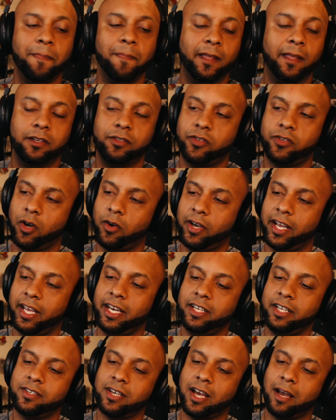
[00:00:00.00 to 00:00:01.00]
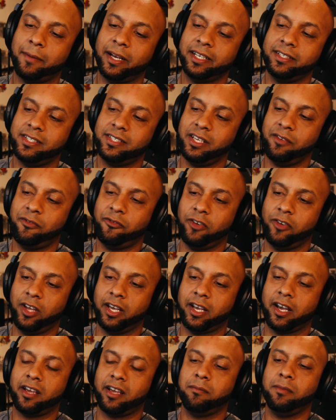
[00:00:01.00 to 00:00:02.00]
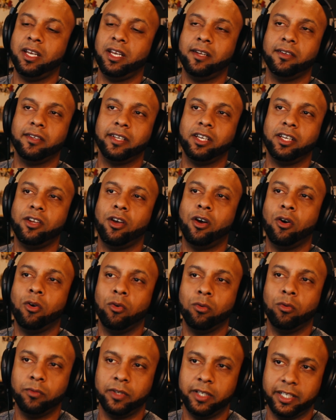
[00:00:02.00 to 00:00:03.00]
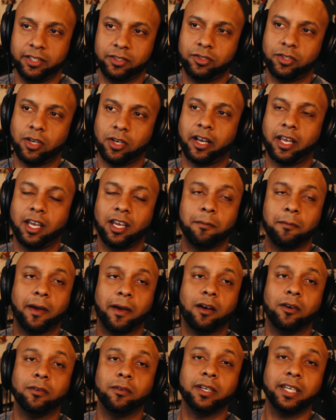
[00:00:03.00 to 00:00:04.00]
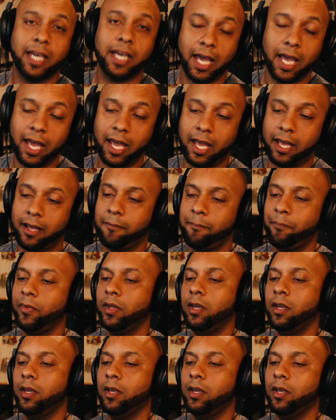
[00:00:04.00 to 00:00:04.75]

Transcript: So anytime I see Fig, I immediately know it's talking about K.